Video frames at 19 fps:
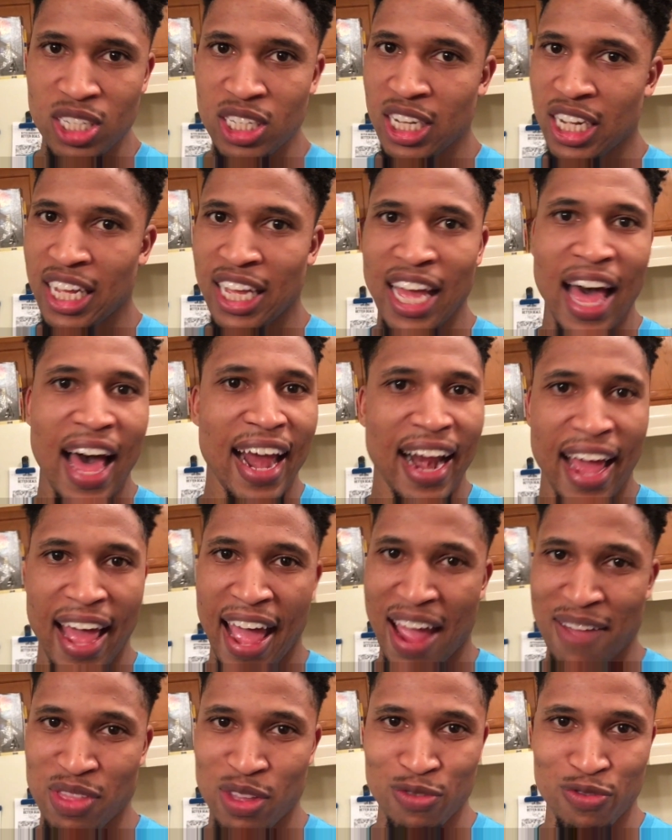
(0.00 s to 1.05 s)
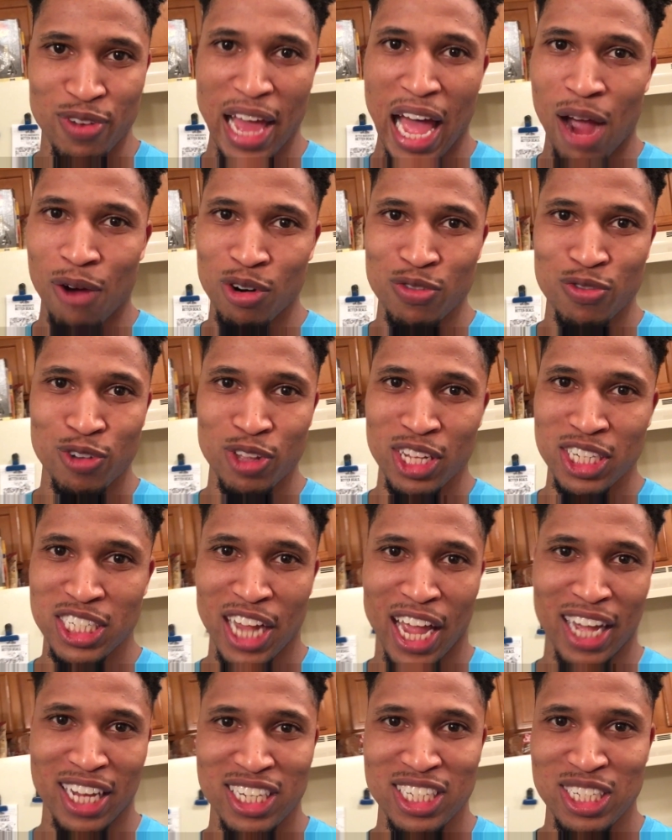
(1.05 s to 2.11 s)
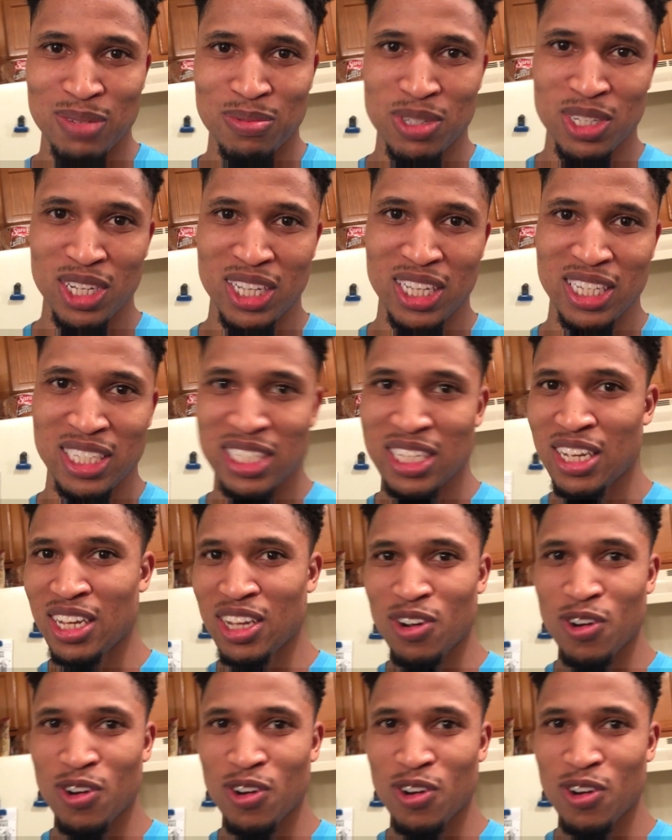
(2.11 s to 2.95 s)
You gotta have the flour for the chocolate chip cookies.